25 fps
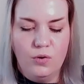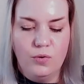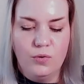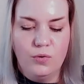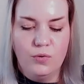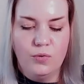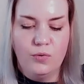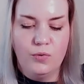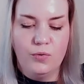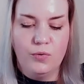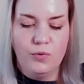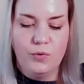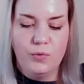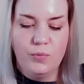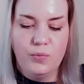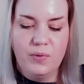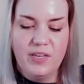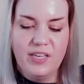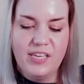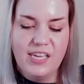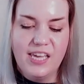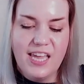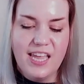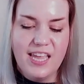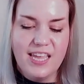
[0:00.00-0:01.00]
Who do
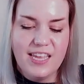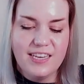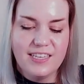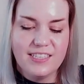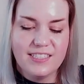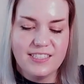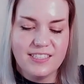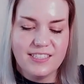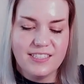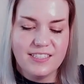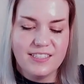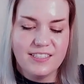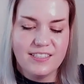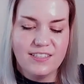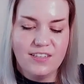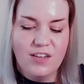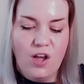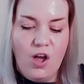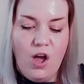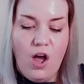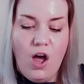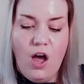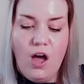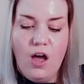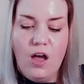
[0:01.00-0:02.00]
we get?
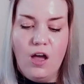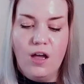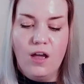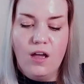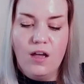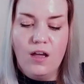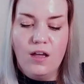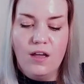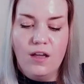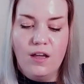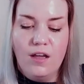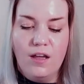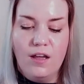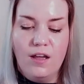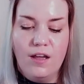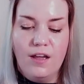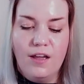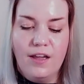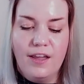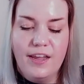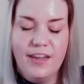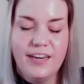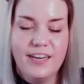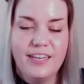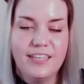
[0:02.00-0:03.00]

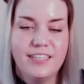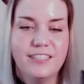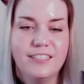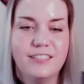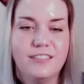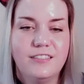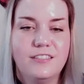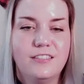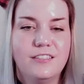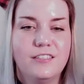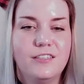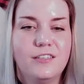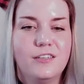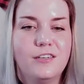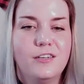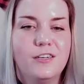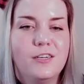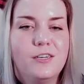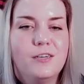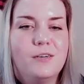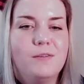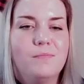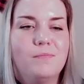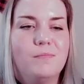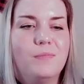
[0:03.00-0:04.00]
It is
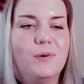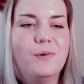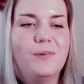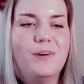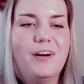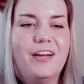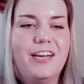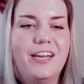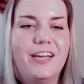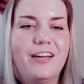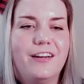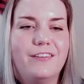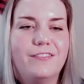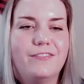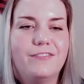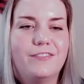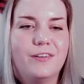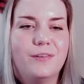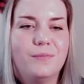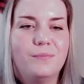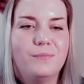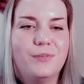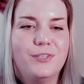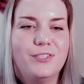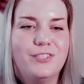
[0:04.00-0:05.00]
Moana
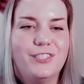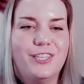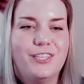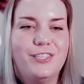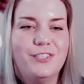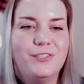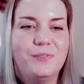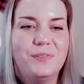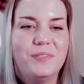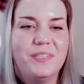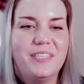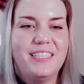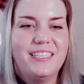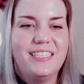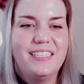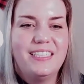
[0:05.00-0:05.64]
from Motunui.